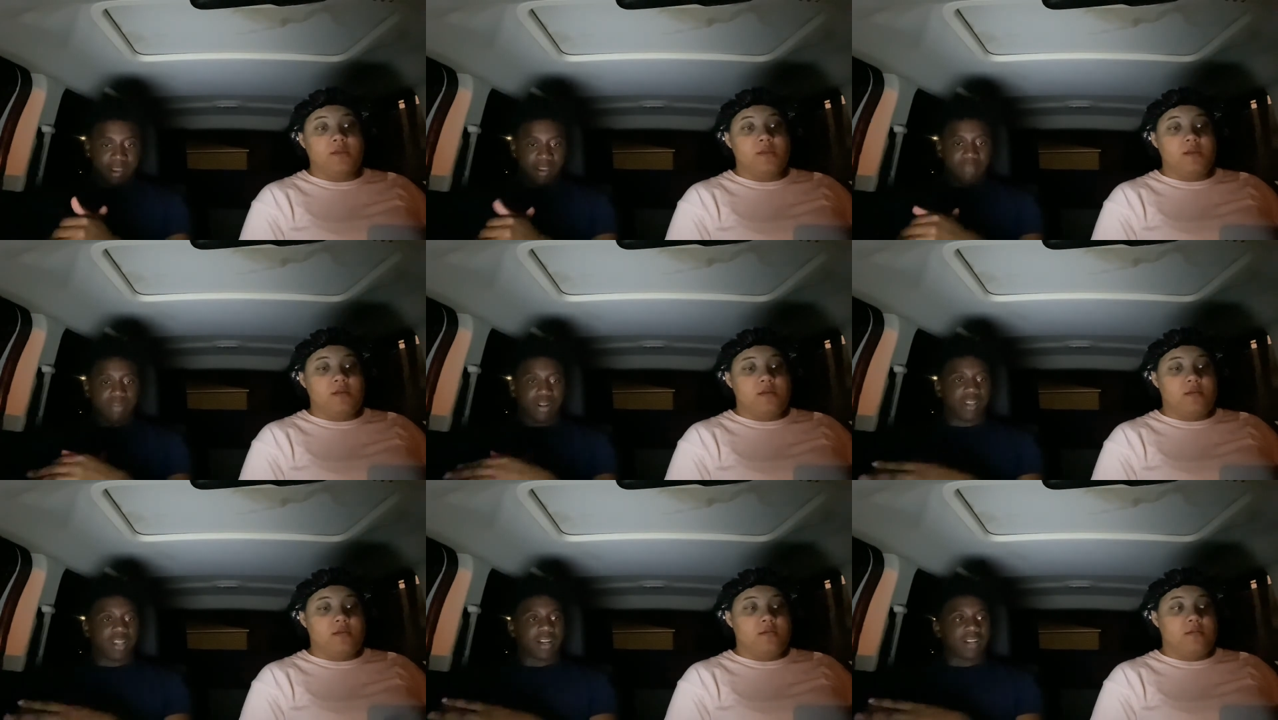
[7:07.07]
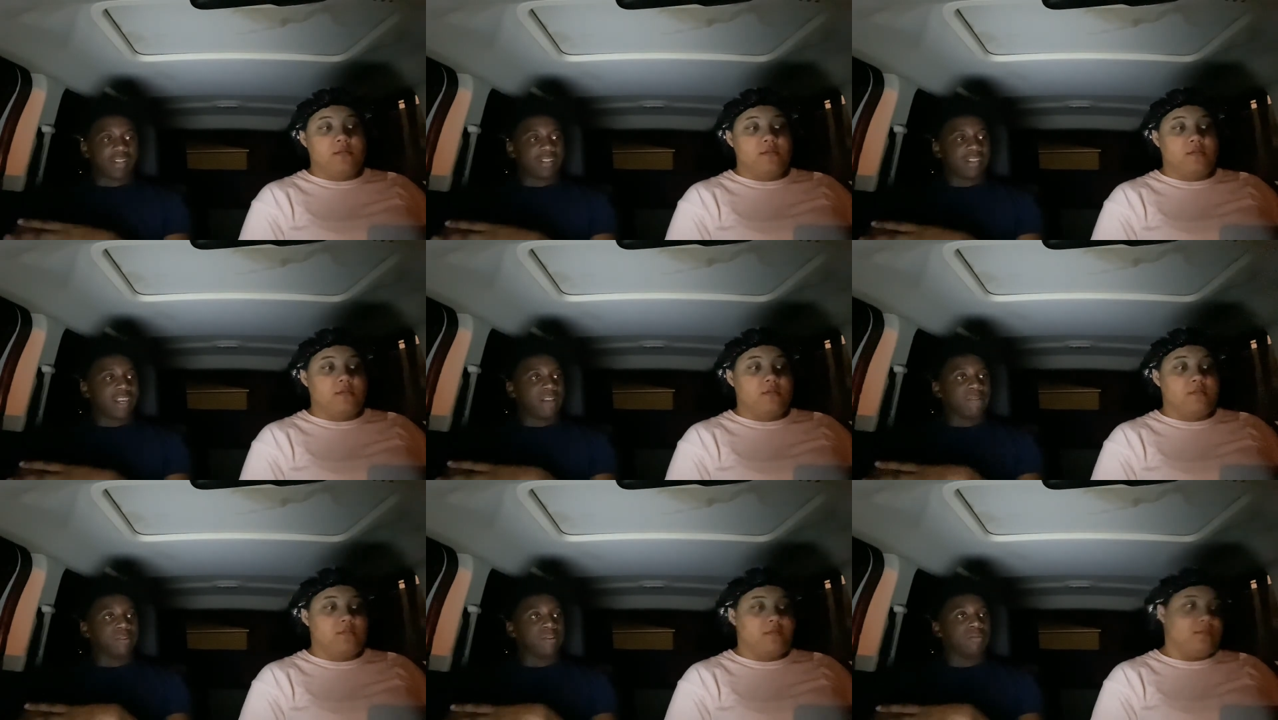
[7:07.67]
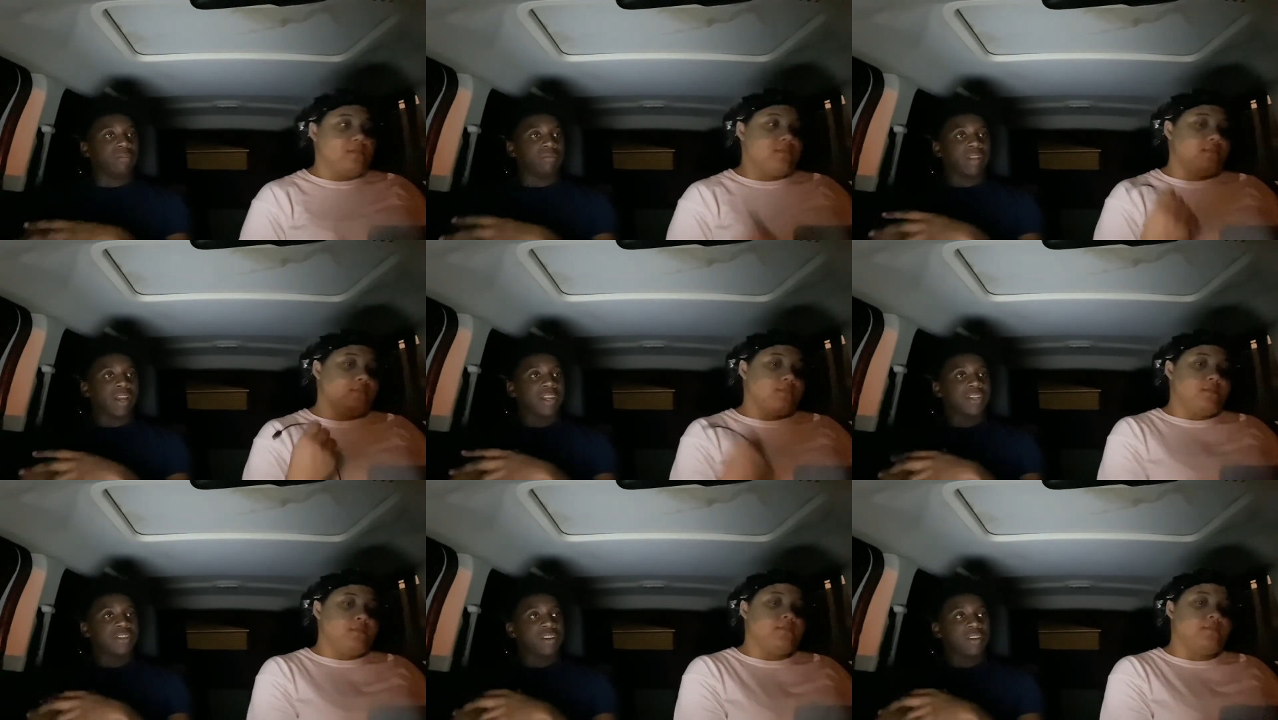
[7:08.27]
Speaker 1: But like I said, he going to do that,
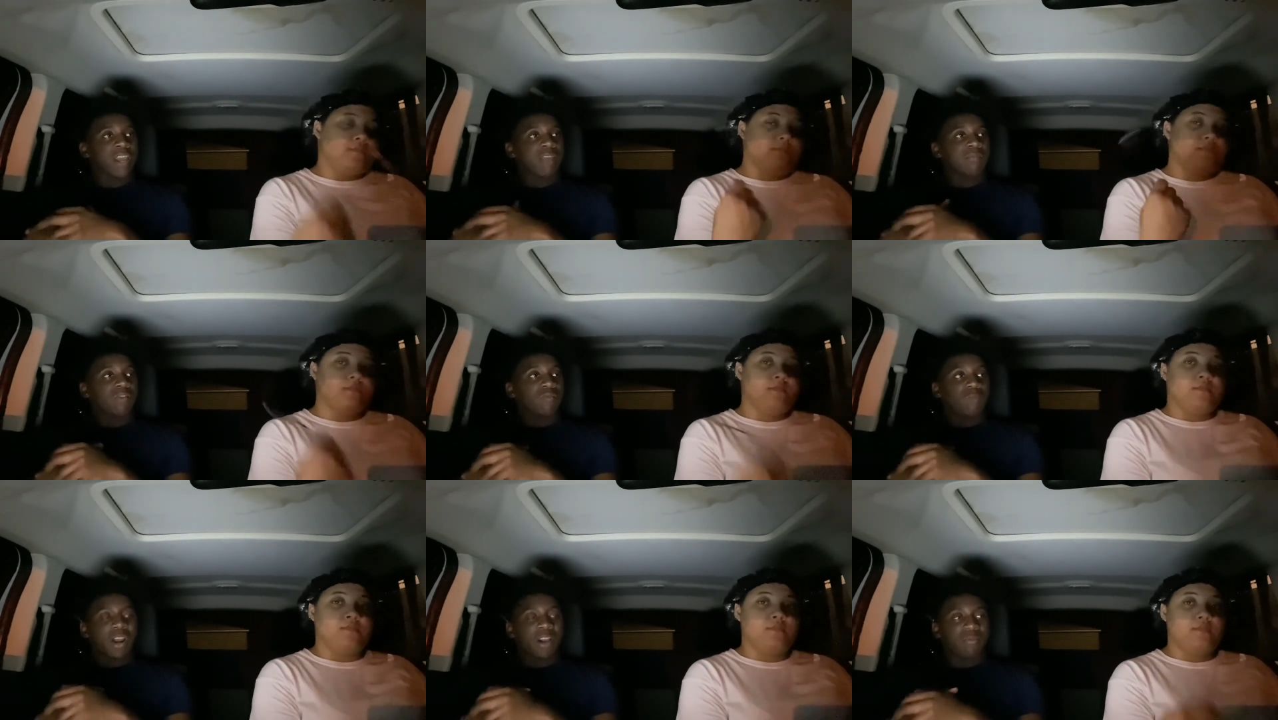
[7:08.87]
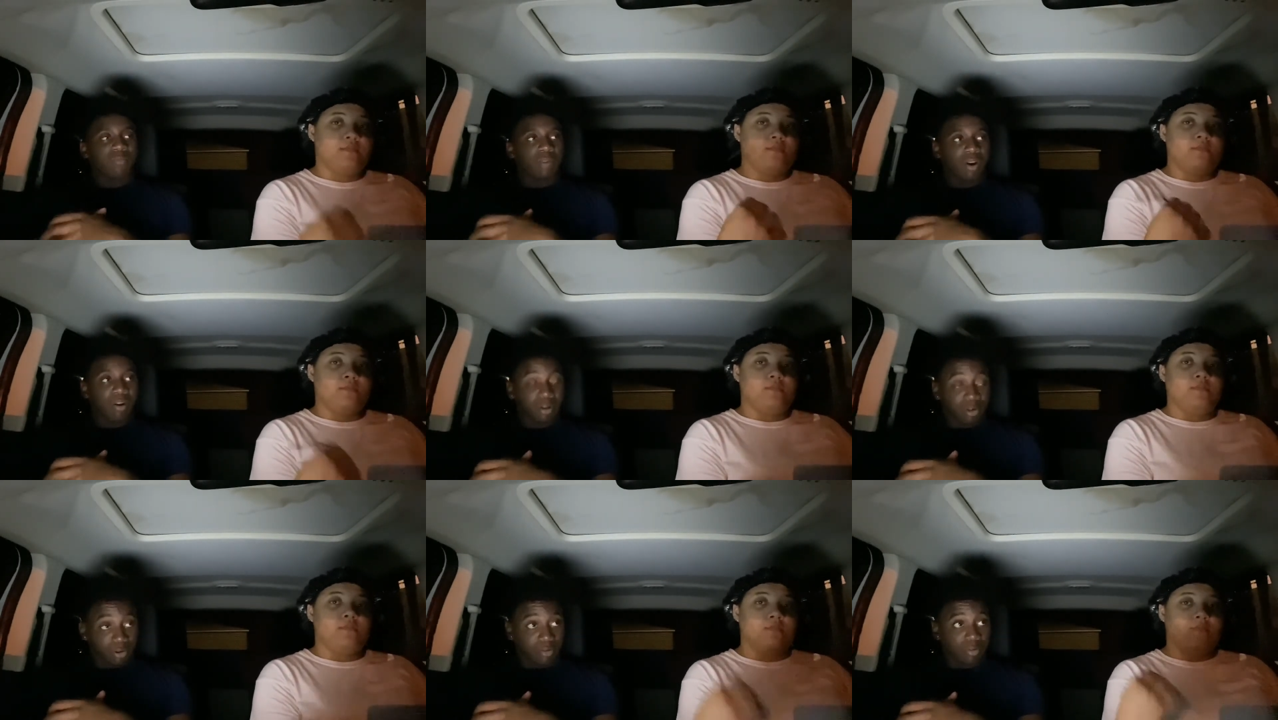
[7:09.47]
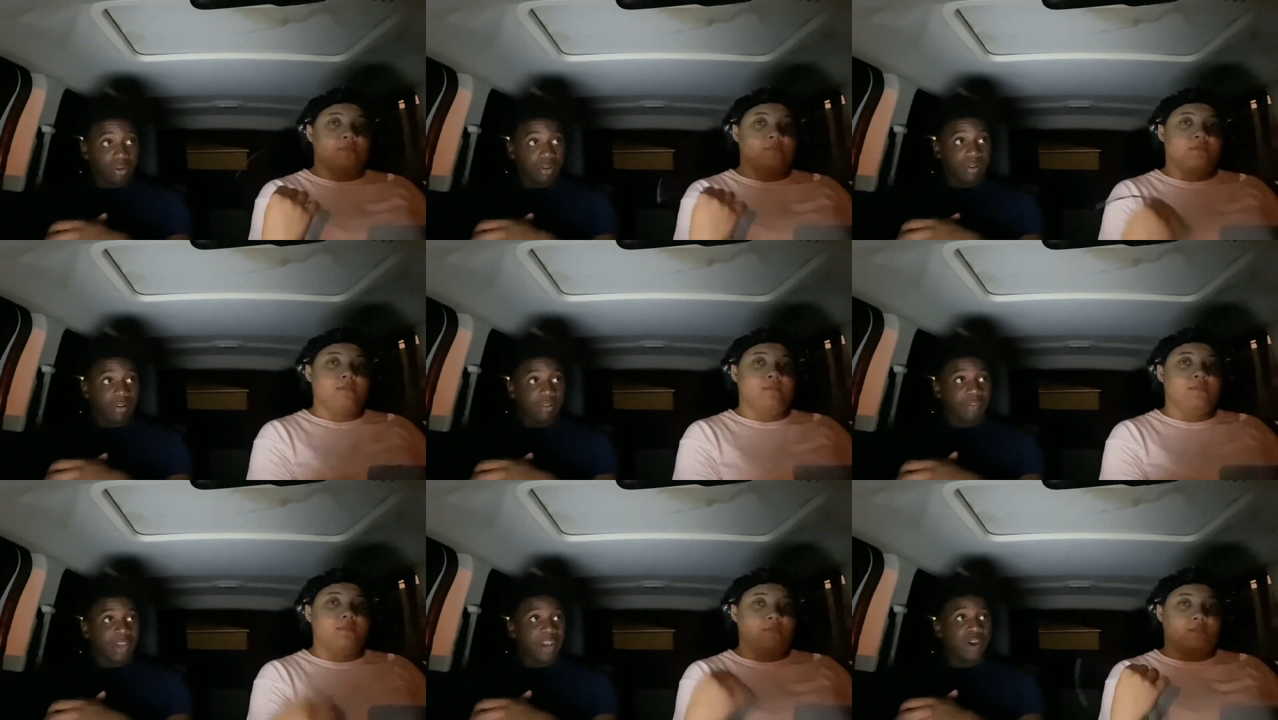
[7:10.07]
he should name a random girl
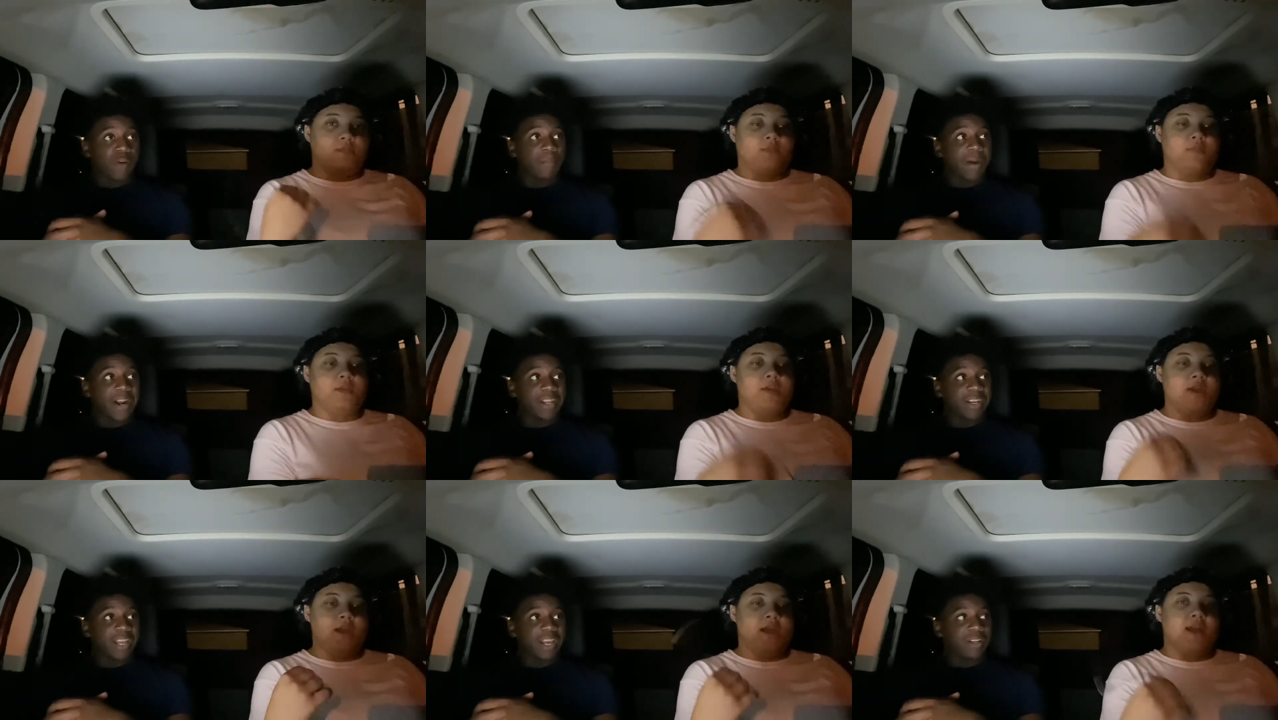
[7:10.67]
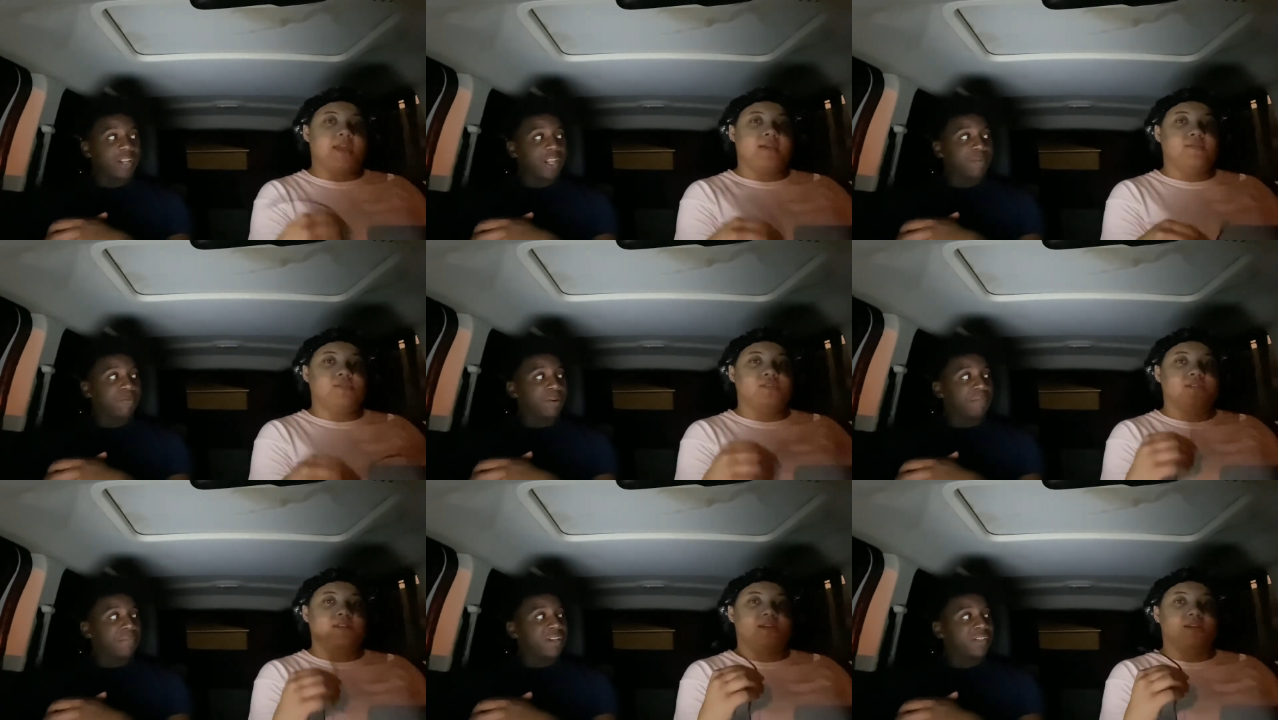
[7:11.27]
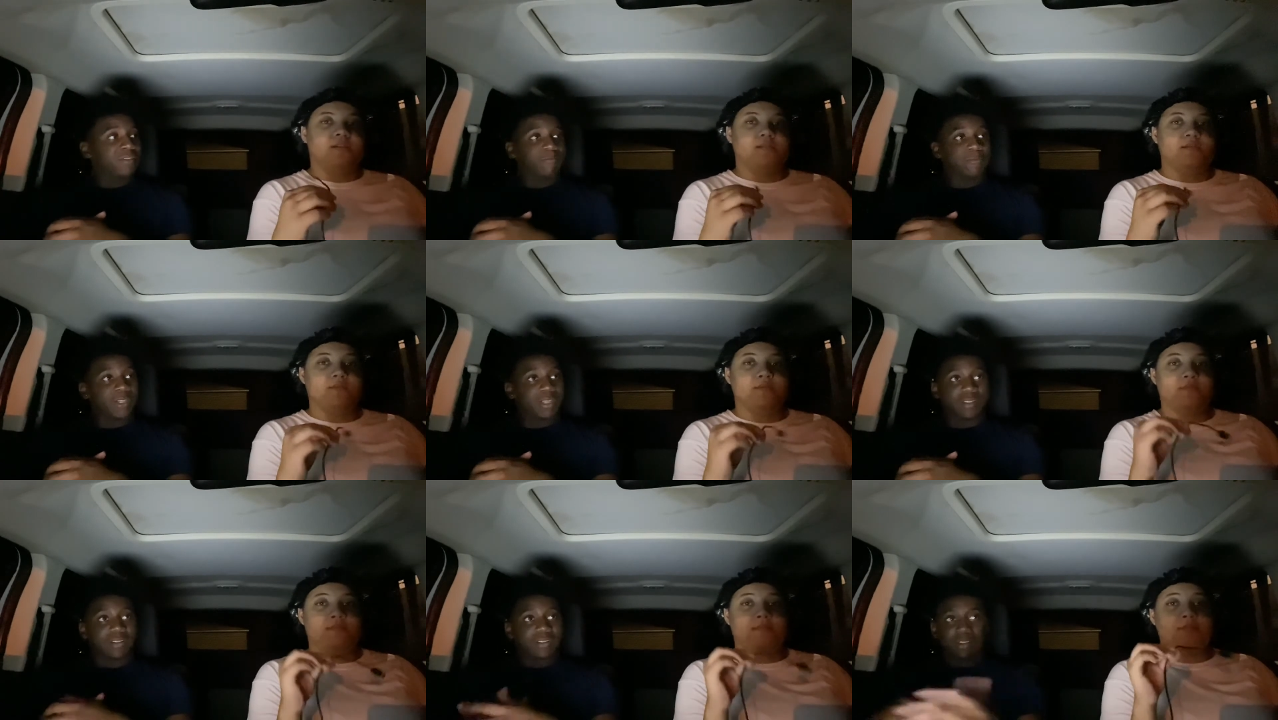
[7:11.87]
that nobody yeah, that they were messing with.